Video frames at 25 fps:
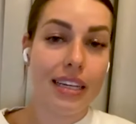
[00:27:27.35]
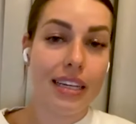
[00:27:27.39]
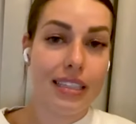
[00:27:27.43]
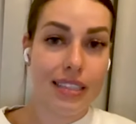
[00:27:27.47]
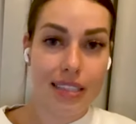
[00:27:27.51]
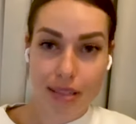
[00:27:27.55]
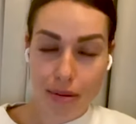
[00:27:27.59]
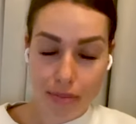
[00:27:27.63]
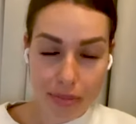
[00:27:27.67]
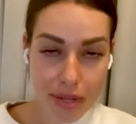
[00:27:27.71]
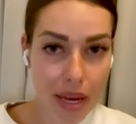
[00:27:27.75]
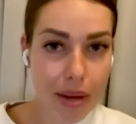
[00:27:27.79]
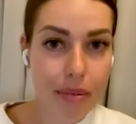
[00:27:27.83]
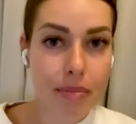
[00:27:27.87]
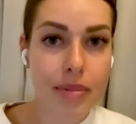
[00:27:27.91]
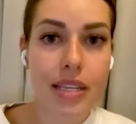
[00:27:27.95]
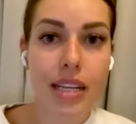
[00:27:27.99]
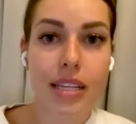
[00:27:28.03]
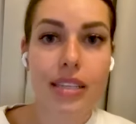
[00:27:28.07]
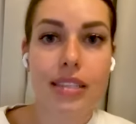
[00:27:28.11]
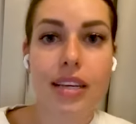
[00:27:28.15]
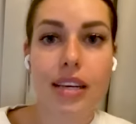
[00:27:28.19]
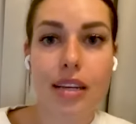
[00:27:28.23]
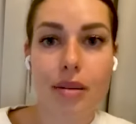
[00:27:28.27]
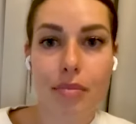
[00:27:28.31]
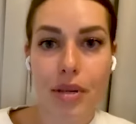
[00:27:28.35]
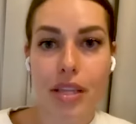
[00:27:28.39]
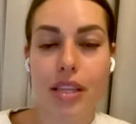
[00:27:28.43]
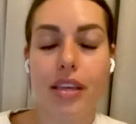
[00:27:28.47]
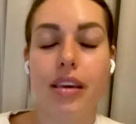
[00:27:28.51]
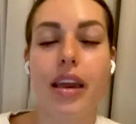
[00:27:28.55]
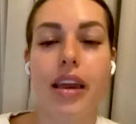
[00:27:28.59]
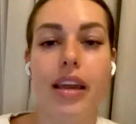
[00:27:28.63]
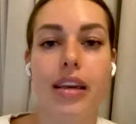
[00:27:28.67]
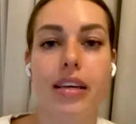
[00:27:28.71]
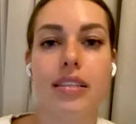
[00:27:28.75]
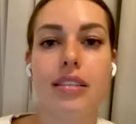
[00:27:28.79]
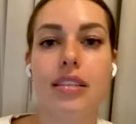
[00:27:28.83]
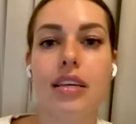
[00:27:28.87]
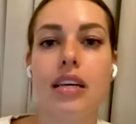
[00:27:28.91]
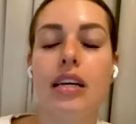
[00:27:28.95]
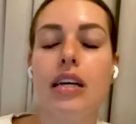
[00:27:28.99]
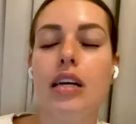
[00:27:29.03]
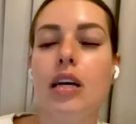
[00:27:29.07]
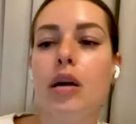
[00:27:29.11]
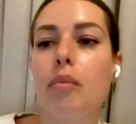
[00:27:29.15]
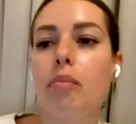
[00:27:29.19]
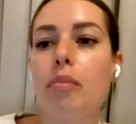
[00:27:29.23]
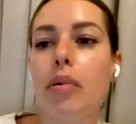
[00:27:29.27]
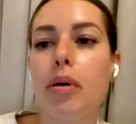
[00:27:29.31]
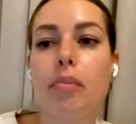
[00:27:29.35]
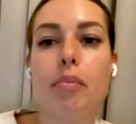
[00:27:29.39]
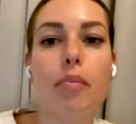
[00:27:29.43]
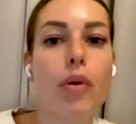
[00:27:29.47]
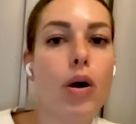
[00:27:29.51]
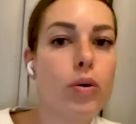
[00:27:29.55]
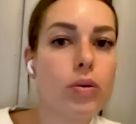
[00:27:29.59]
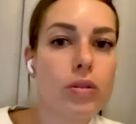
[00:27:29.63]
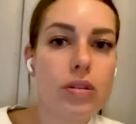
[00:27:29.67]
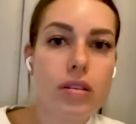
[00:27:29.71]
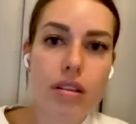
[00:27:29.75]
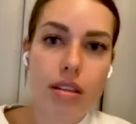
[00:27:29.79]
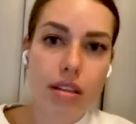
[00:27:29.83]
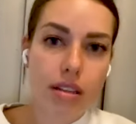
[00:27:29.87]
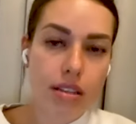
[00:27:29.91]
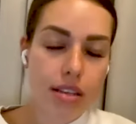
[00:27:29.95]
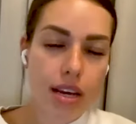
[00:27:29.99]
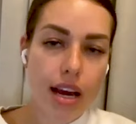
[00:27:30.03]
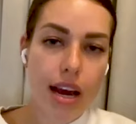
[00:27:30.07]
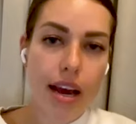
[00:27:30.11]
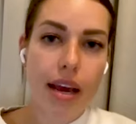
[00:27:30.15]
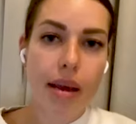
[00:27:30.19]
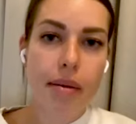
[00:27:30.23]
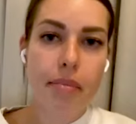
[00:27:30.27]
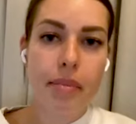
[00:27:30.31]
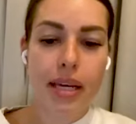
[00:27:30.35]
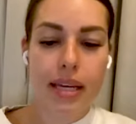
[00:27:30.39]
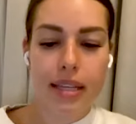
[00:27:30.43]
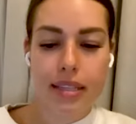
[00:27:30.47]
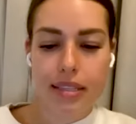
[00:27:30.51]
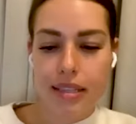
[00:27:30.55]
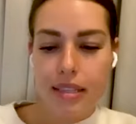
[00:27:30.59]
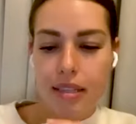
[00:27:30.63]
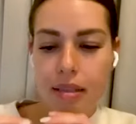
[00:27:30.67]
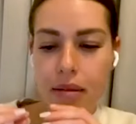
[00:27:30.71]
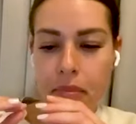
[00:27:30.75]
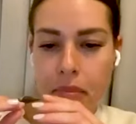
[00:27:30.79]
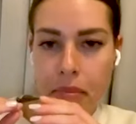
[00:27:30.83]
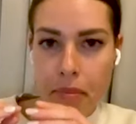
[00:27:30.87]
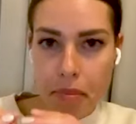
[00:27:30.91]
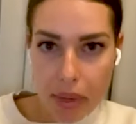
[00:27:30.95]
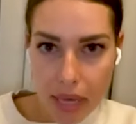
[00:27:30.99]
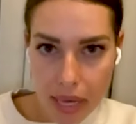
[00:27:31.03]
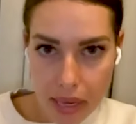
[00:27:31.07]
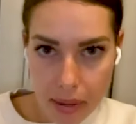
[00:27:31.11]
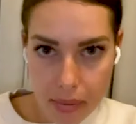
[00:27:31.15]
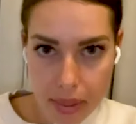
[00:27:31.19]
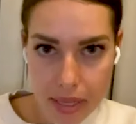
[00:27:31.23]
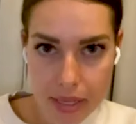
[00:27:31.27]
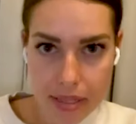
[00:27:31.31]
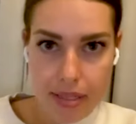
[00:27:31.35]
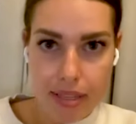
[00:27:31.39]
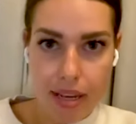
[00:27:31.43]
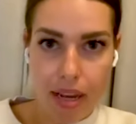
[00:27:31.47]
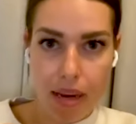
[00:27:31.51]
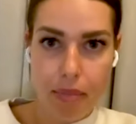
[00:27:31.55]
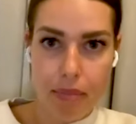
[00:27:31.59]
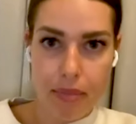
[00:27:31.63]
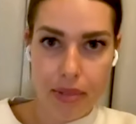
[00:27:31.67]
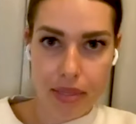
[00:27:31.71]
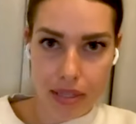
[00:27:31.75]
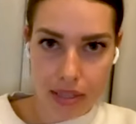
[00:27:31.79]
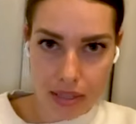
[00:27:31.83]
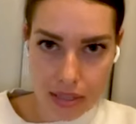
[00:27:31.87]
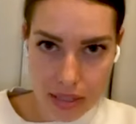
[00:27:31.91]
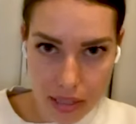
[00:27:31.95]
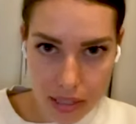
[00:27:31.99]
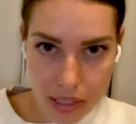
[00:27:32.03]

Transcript: And sometimes that's going to be the case. But most of the time, it's in the baby steps.